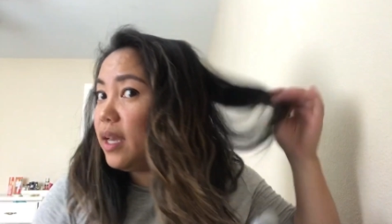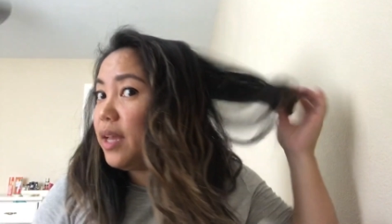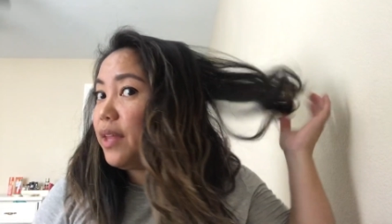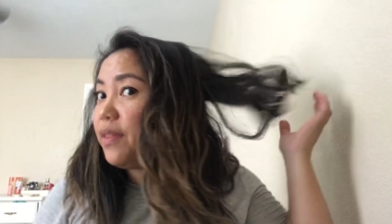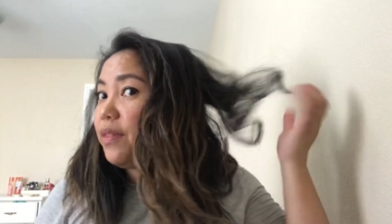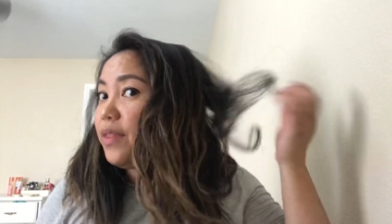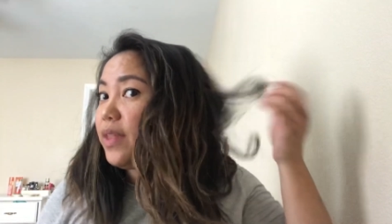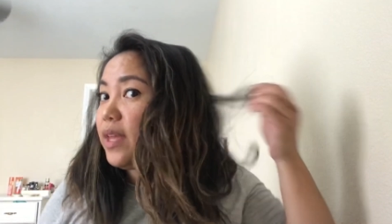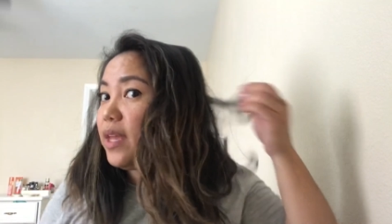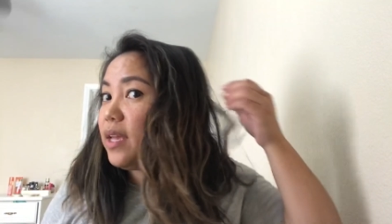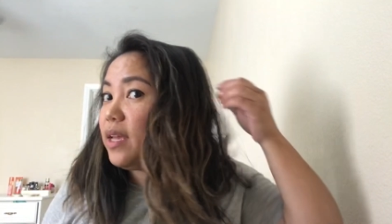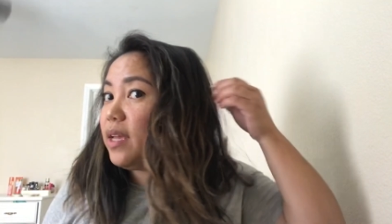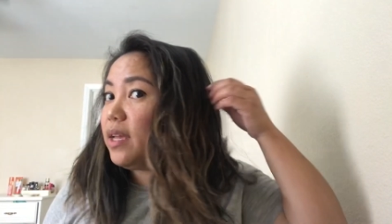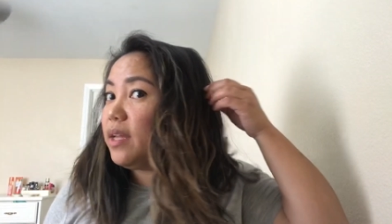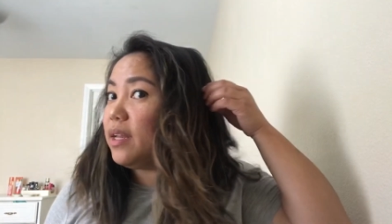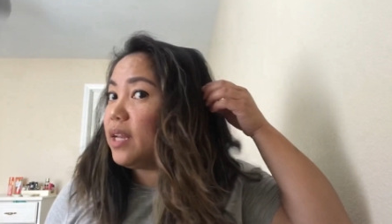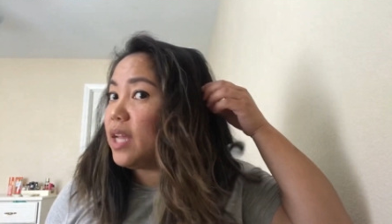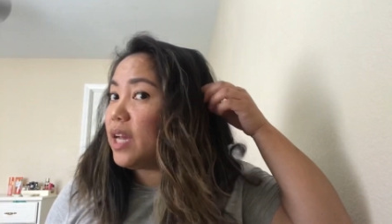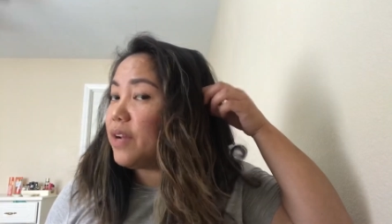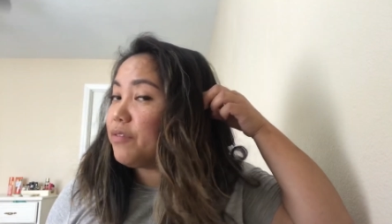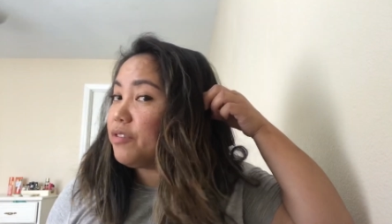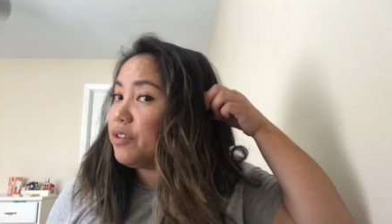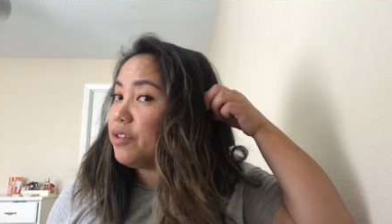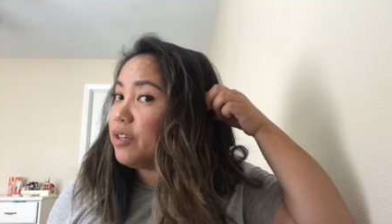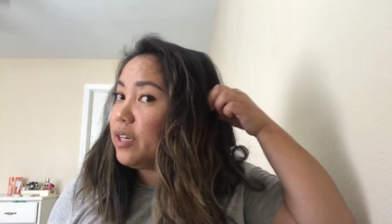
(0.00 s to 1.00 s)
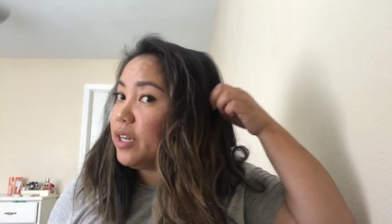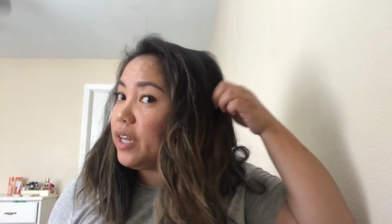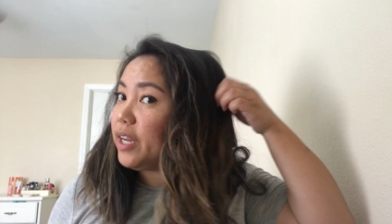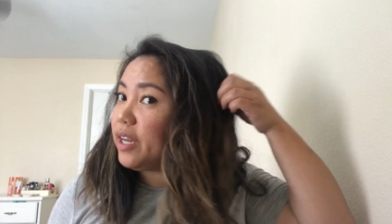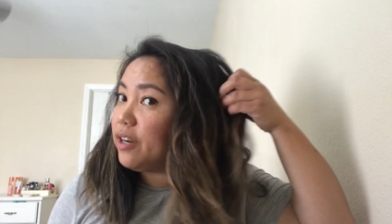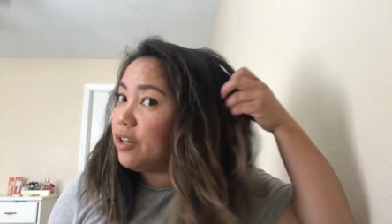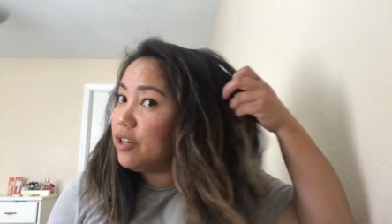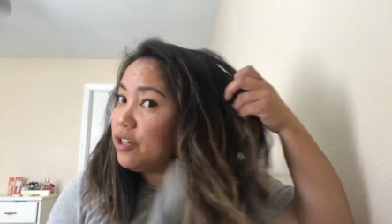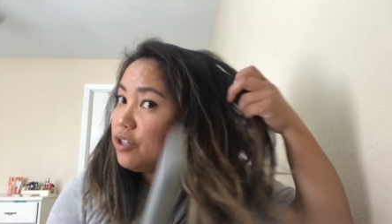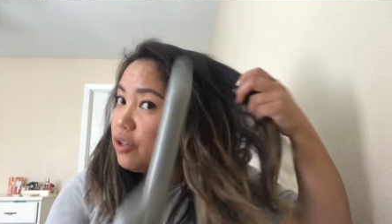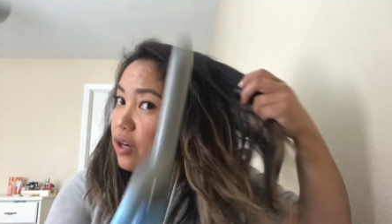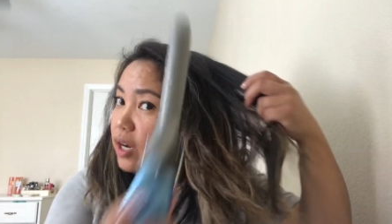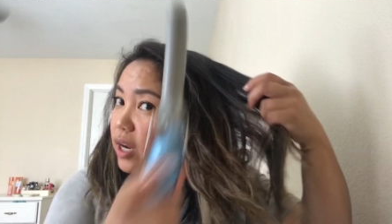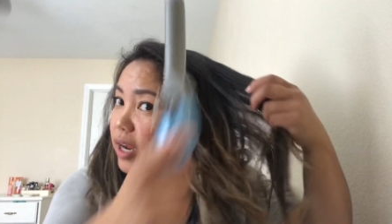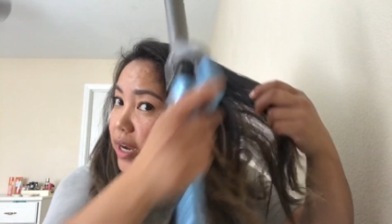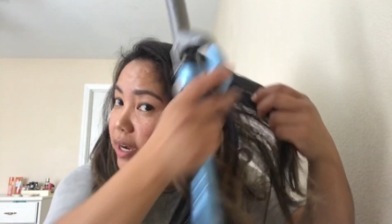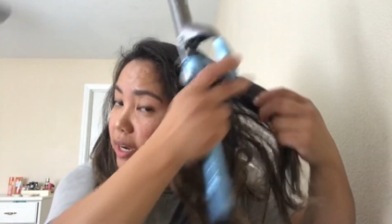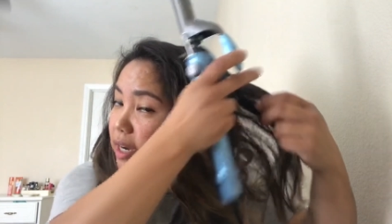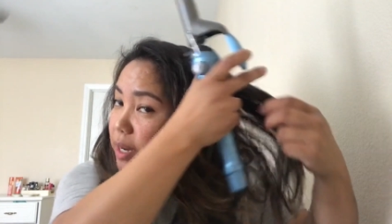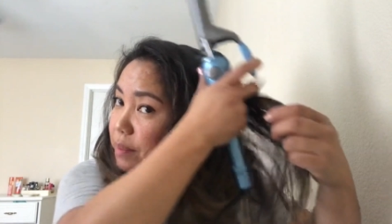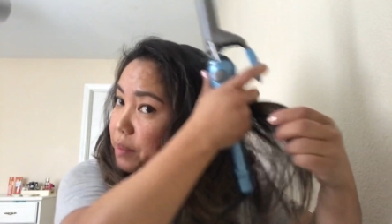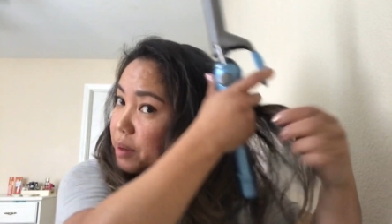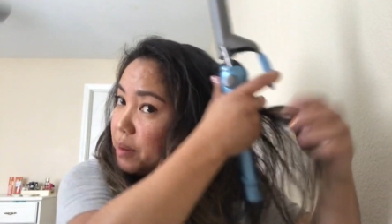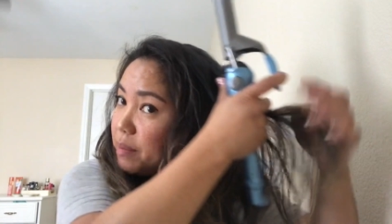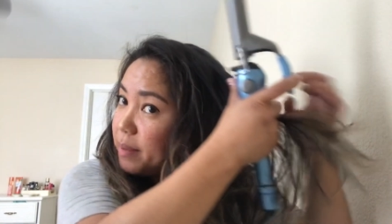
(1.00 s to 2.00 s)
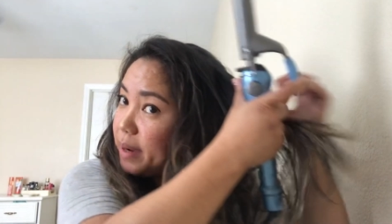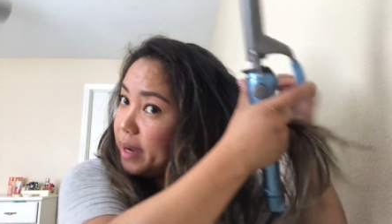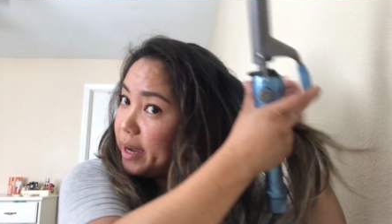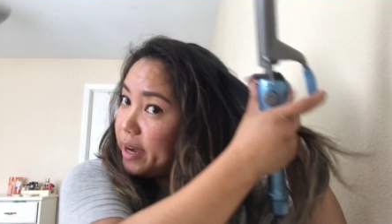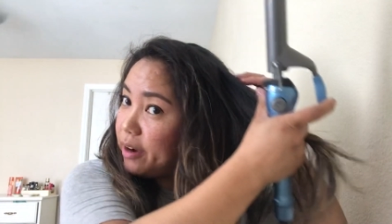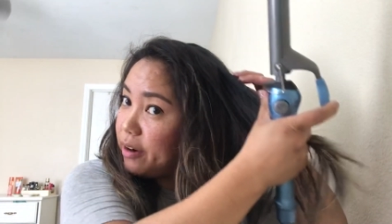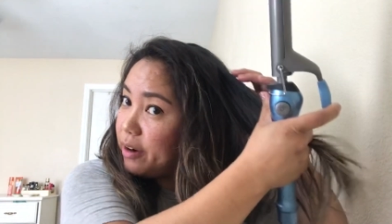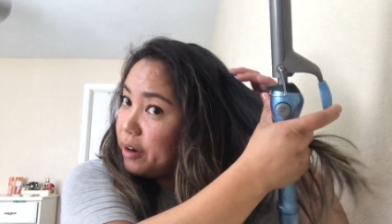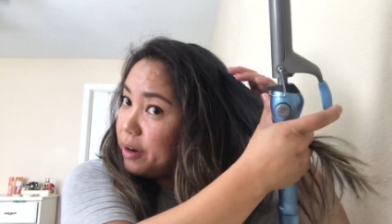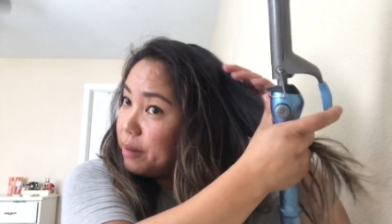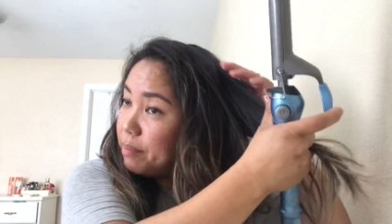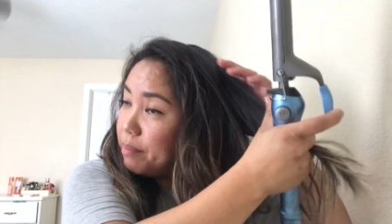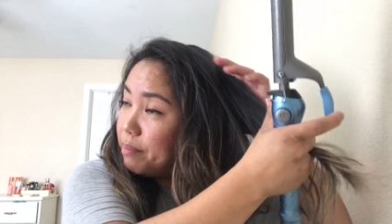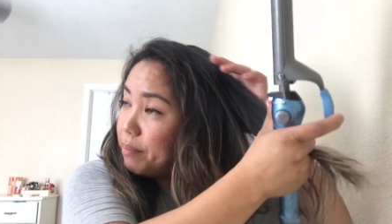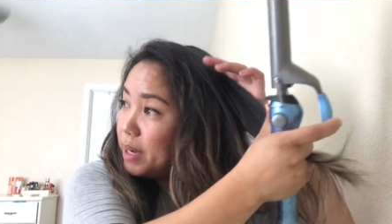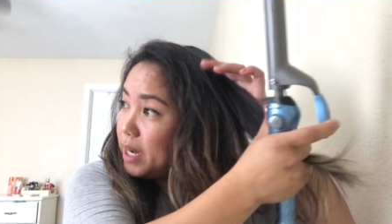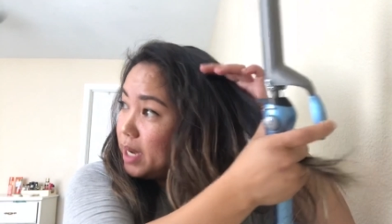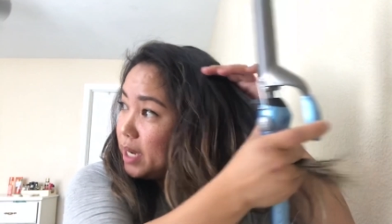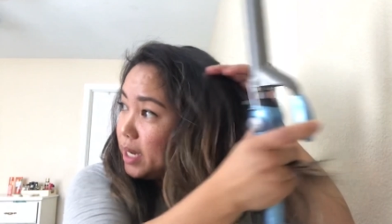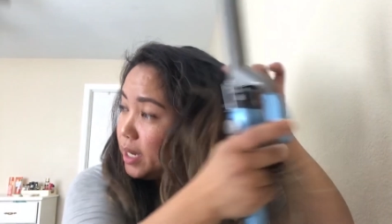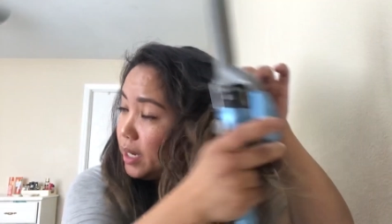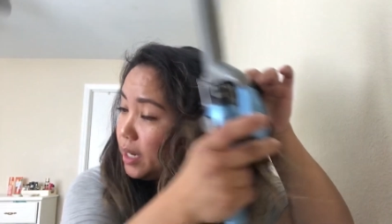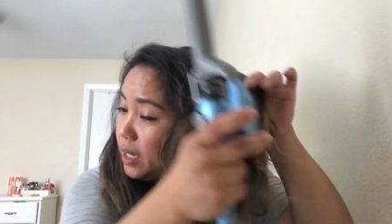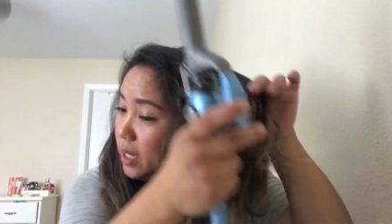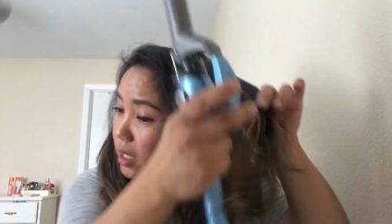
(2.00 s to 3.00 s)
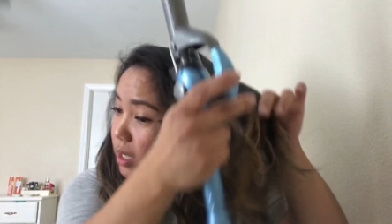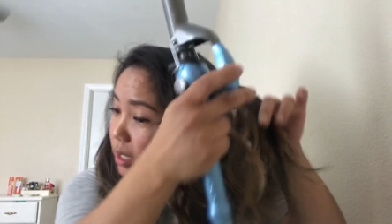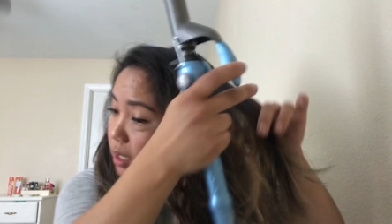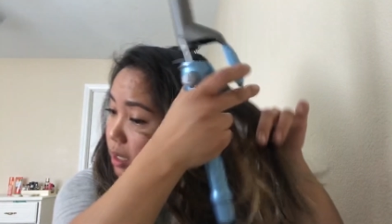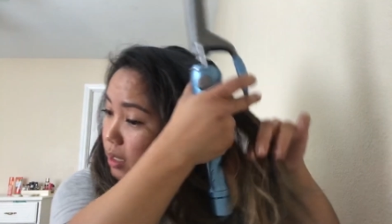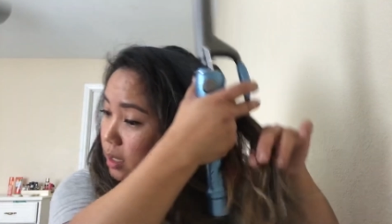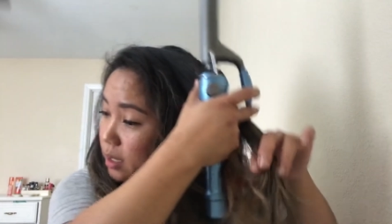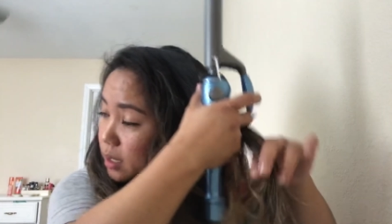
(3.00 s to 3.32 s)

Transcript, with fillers: And then after it air dried, I put my hair in a bun.